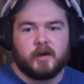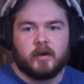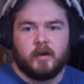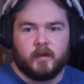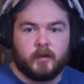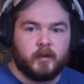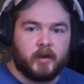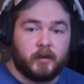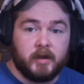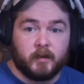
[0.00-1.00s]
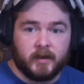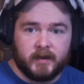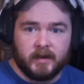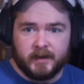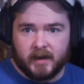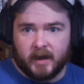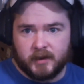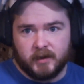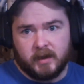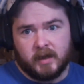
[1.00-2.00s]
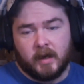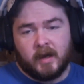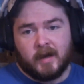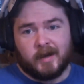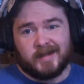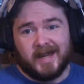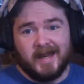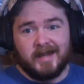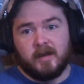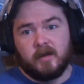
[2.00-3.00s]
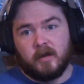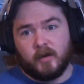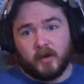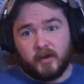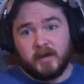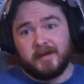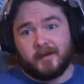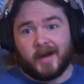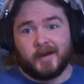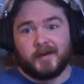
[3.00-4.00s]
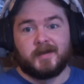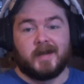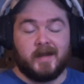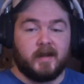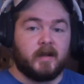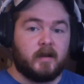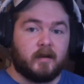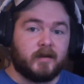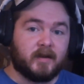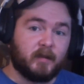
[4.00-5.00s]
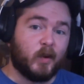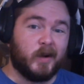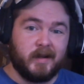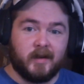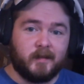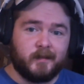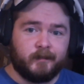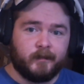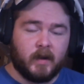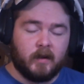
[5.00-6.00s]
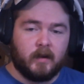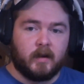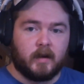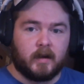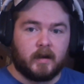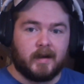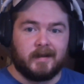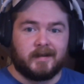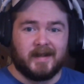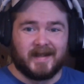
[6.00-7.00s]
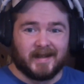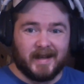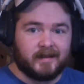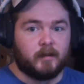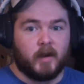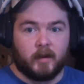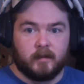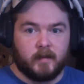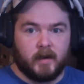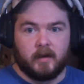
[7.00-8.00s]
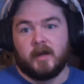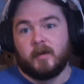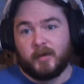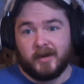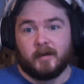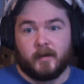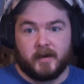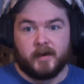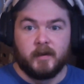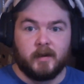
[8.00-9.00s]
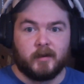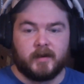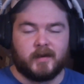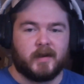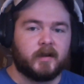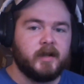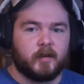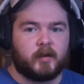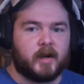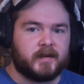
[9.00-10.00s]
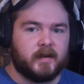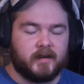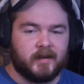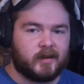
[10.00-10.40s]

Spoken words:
curve with 3D printing is actually taking your 3D files and then supporting them to slice them up and then put them on the 3D printer. The cleanup process is